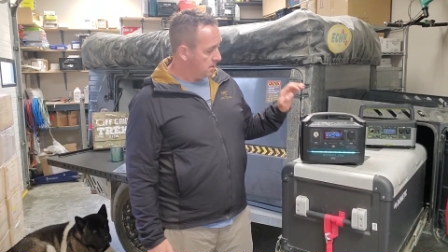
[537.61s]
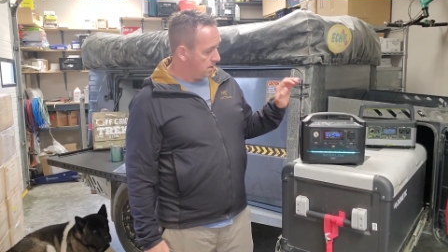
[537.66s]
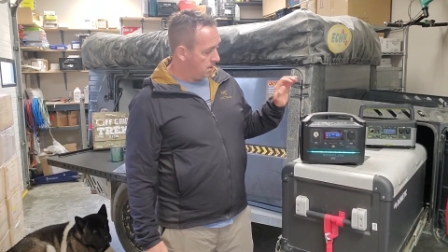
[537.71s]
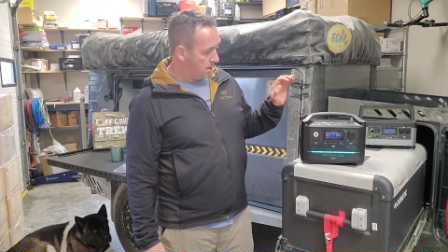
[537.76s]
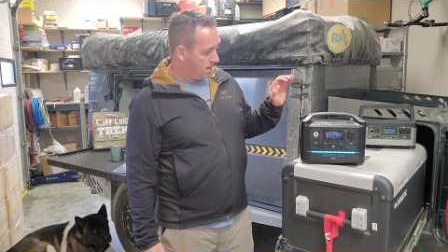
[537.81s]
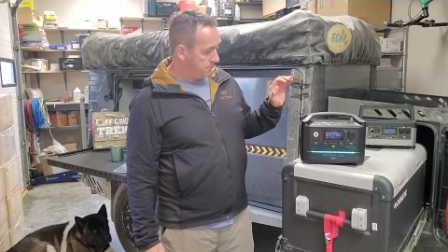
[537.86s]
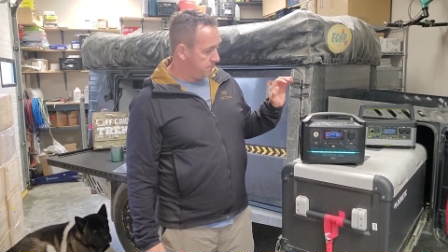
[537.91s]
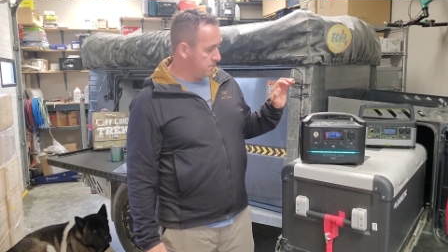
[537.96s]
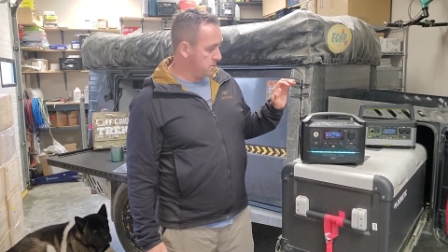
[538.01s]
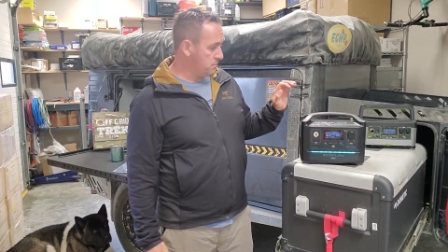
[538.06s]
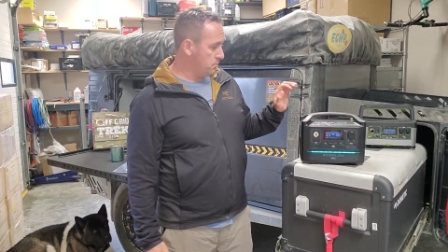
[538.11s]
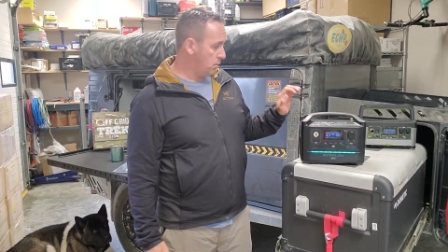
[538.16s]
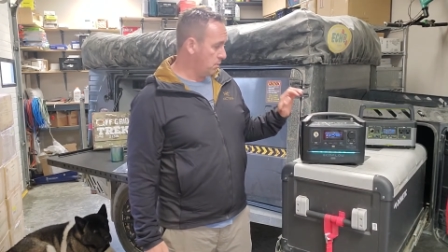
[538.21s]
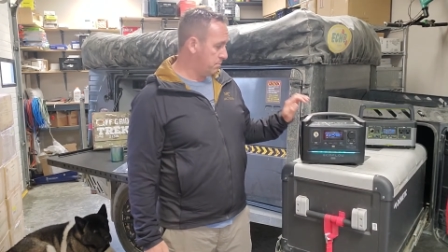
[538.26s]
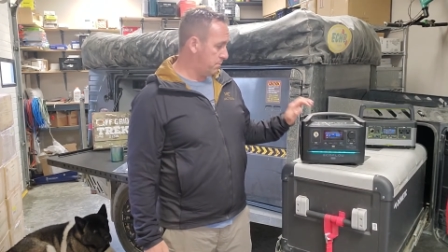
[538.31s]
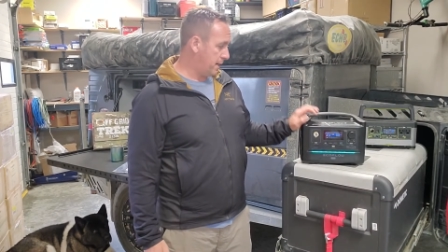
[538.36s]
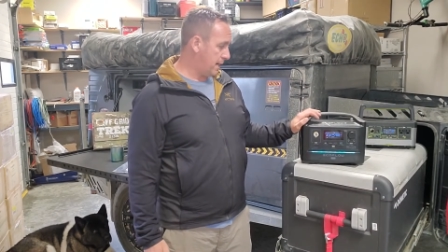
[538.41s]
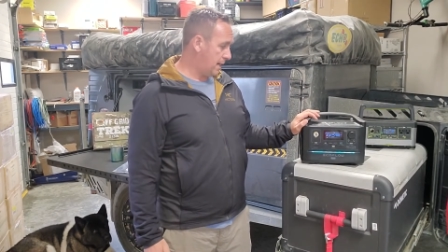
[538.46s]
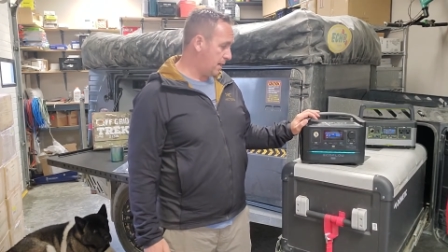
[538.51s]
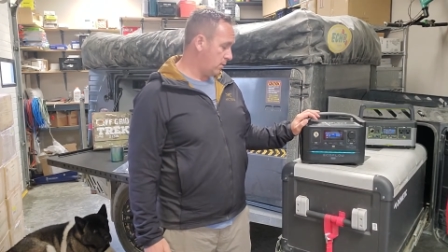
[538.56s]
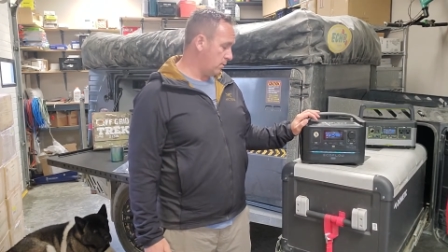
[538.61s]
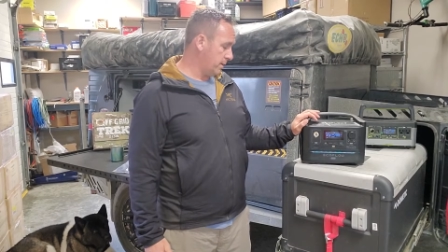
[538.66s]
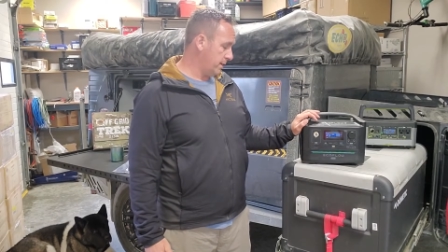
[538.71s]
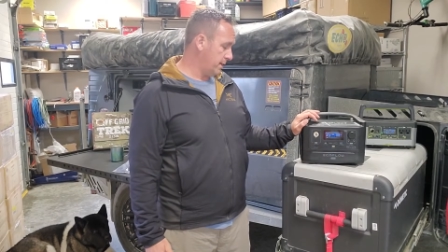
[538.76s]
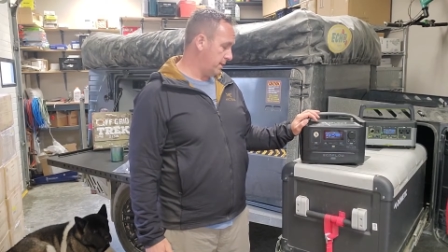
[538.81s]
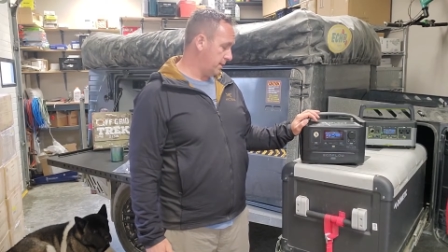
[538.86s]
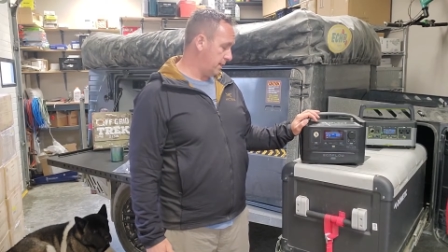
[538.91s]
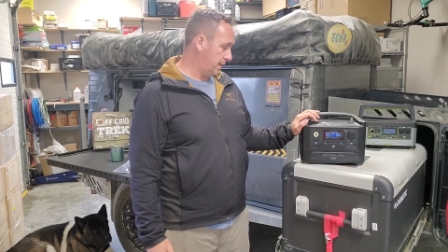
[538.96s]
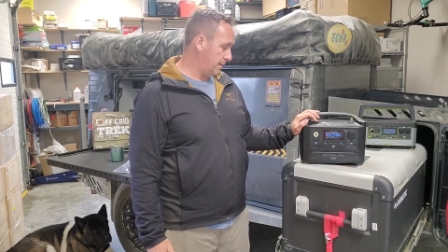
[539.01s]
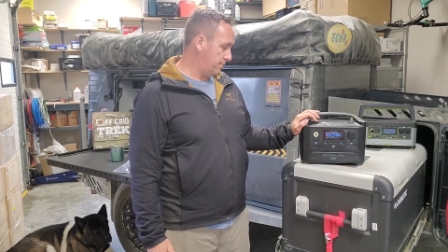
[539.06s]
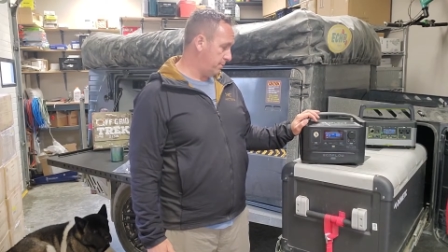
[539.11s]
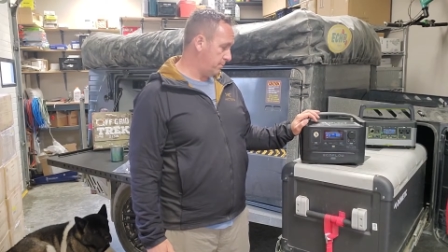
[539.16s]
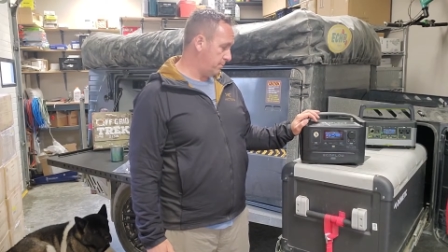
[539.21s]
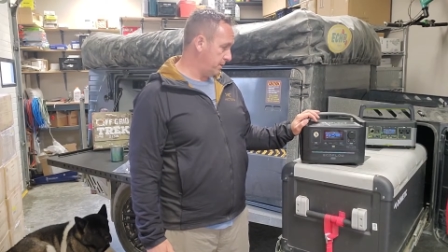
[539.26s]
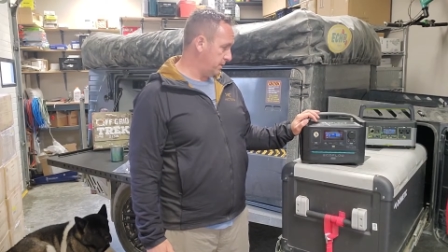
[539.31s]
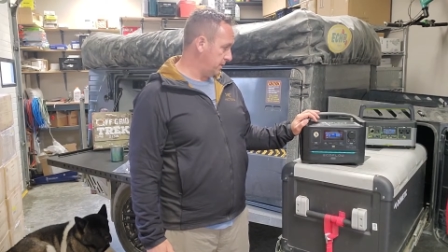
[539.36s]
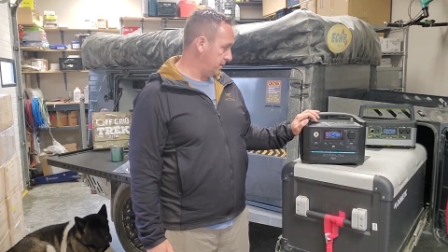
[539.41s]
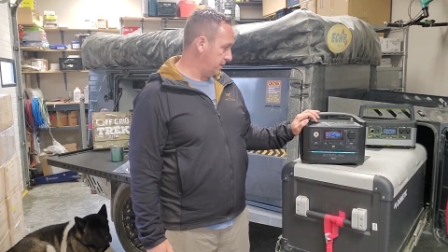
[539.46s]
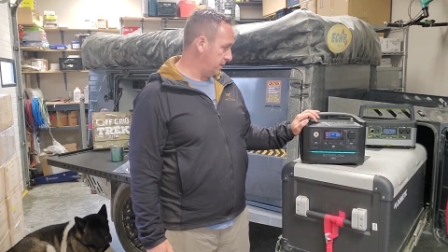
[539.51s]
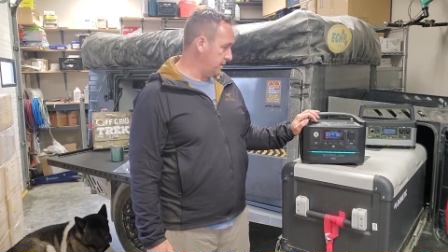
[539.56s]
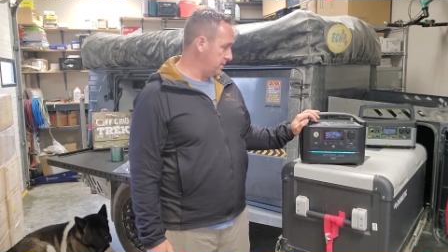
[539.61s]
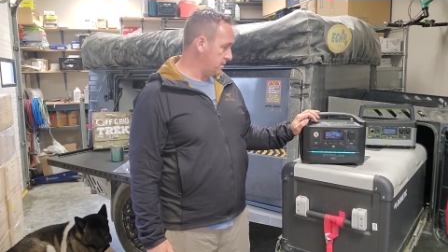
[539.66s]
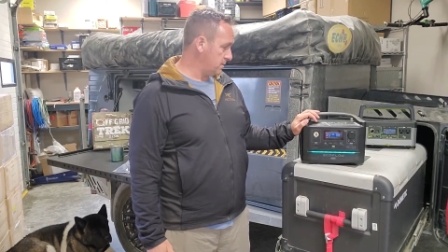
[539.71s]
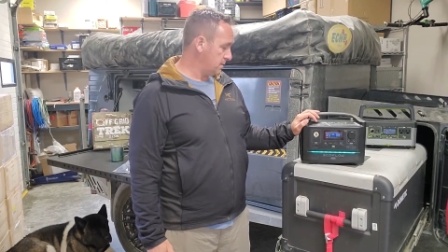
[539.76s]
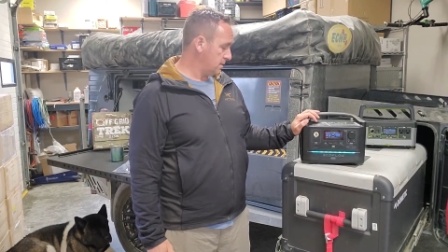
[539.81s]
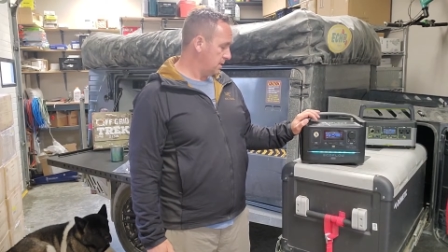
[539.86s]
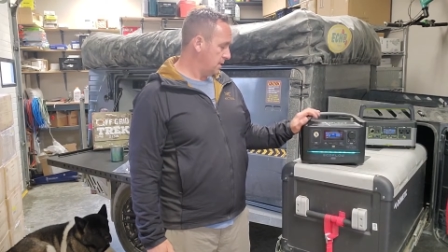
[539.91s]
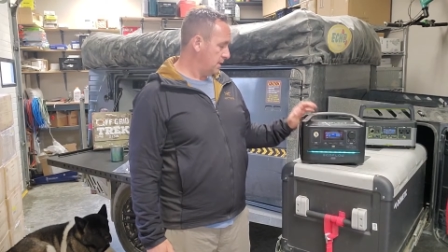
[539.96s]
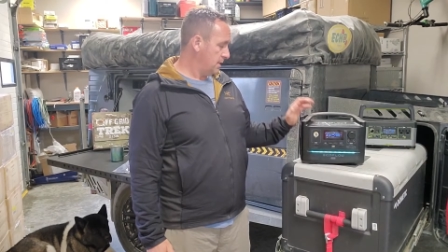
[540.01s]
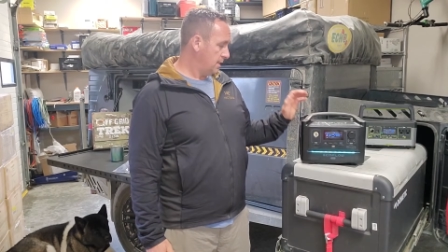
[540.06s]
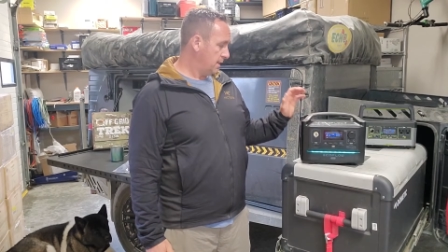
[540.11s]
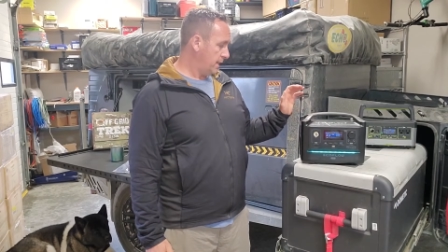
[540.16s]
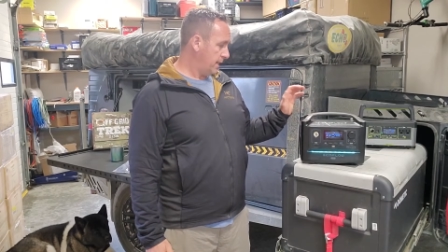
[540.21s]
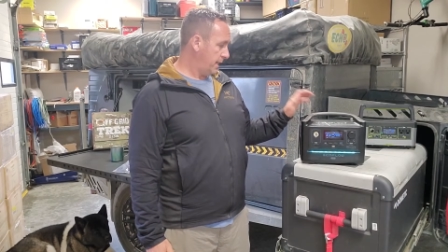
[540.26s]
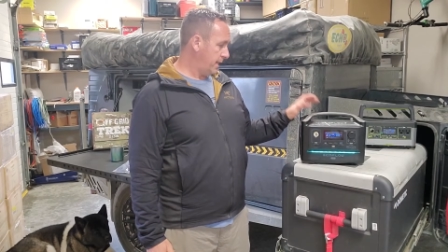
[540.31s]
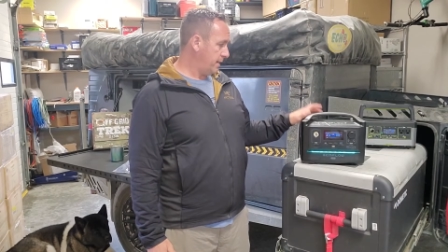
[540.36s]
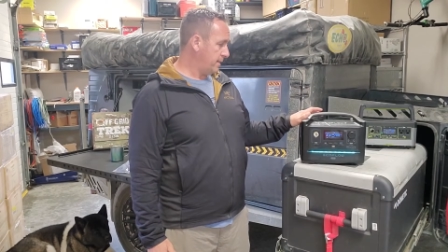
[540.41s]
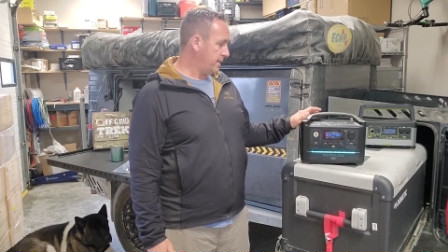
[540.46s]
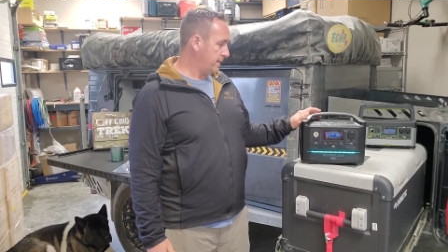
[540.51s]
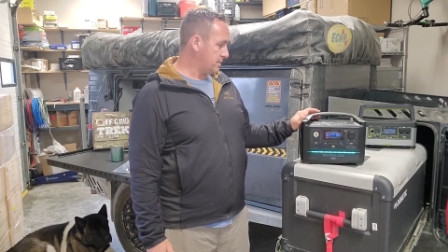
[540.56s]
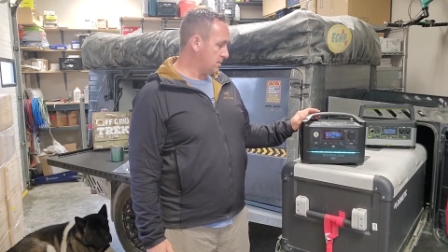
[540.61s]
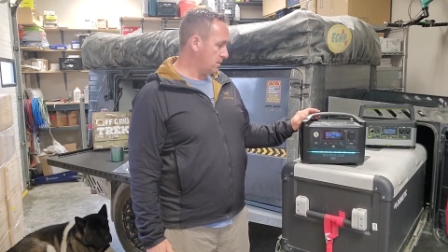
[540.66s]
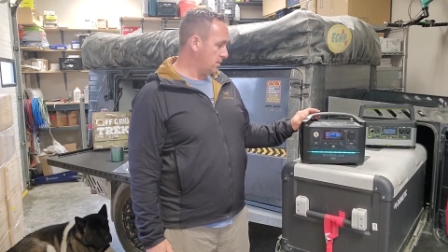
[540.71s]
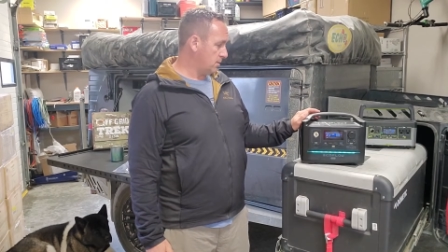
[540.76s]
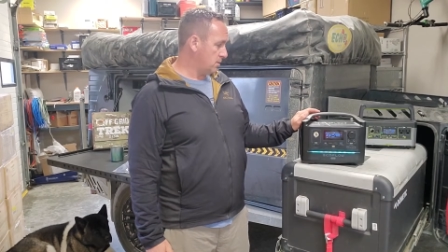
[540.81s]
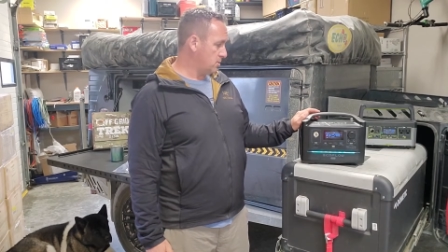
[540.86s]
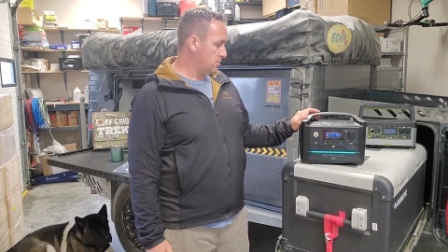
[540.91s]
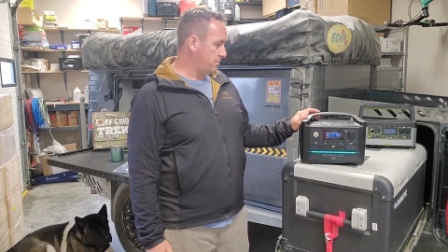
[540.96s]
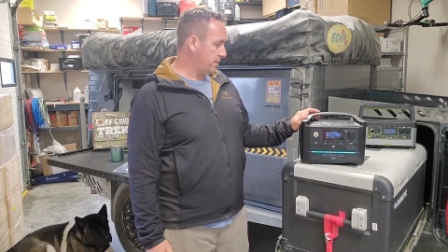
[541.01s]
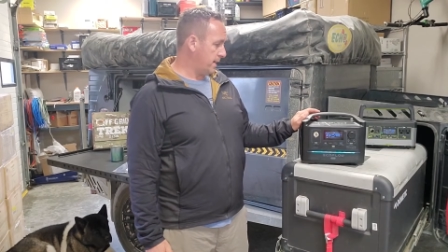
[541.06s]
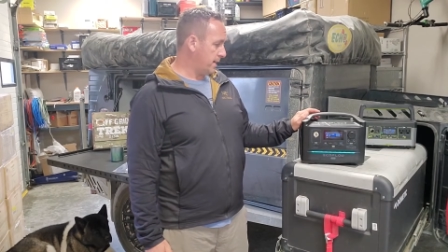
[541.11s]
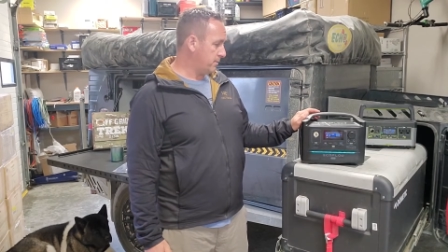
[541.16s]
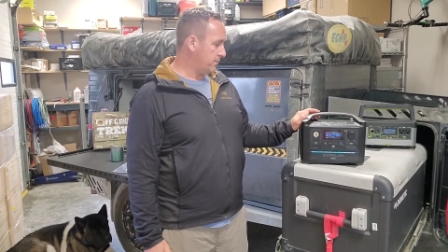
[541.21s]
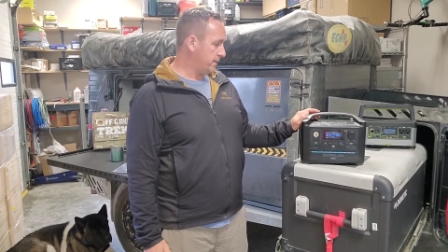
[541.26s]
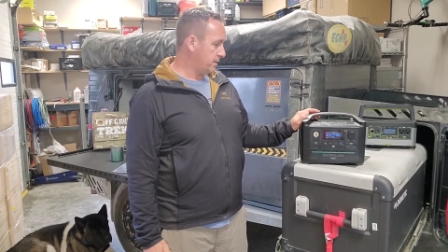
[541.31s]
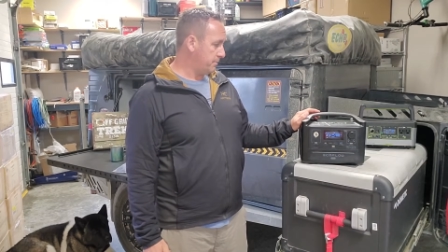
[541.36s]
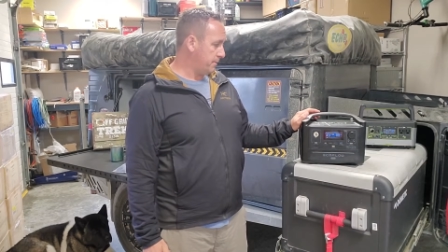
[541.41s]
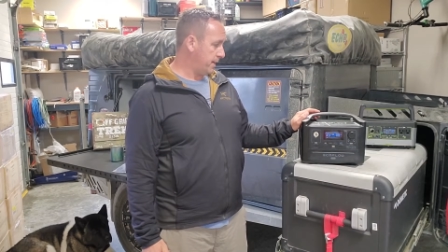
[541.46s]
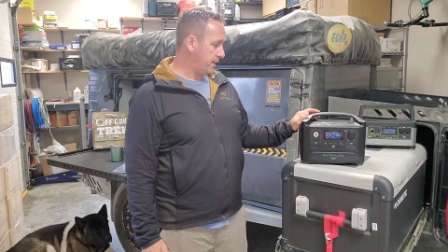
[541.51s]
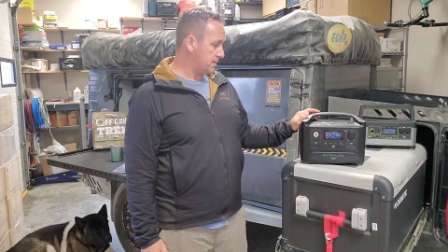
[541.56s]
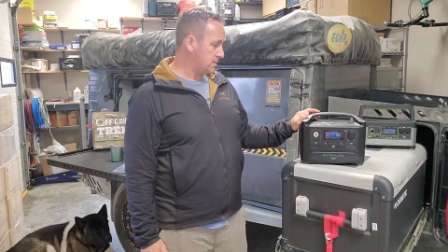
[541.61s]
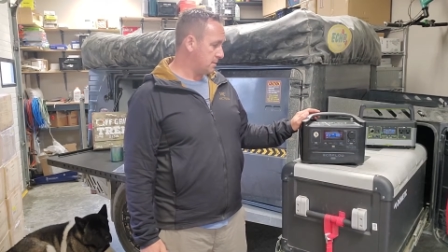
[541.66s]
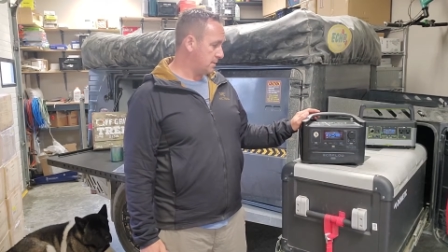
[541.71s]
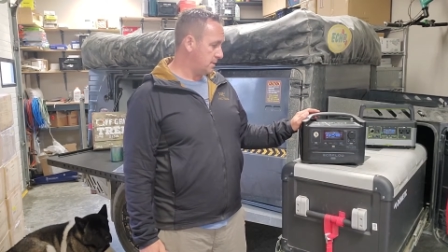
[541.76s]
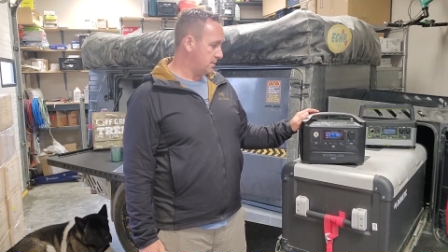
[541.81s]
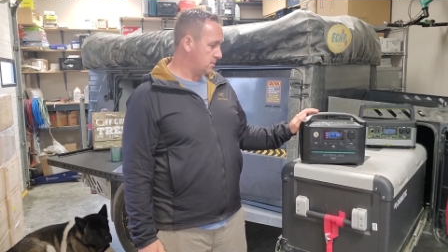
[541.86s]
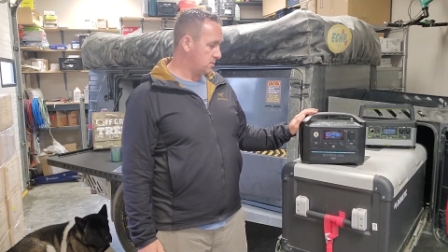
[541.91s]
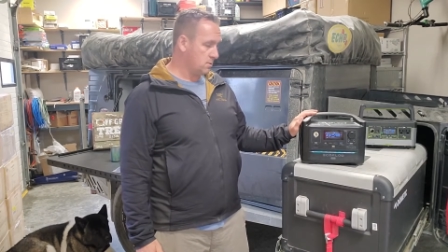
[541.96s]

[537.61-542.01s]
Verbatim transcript: offers more powering capabilities, and has a larger battery capacity.